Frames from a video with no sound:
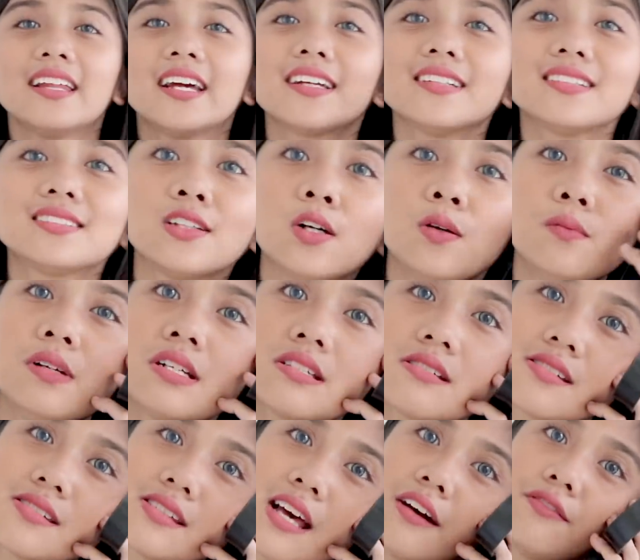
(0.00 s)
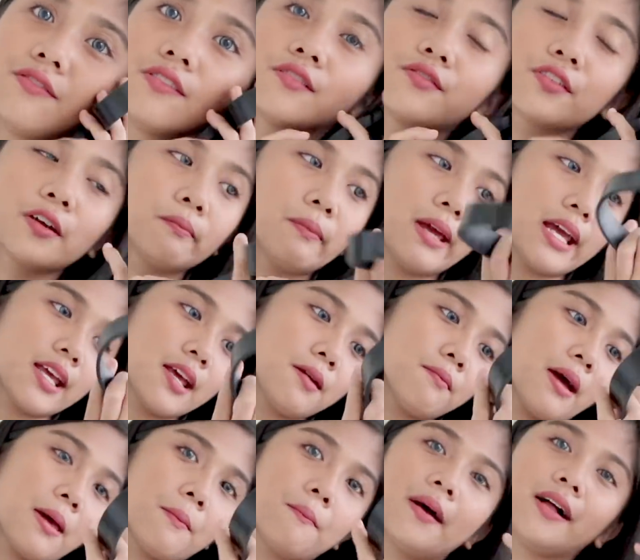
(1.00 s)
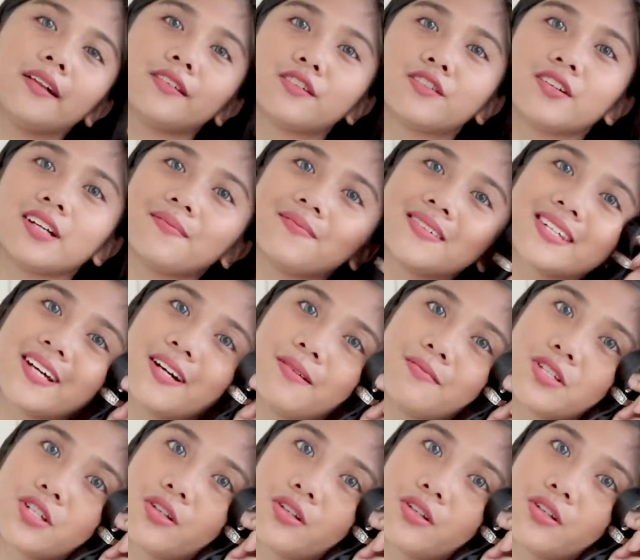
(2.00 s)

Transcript: Thank you so much, ZAFUL, for making my belt dreams come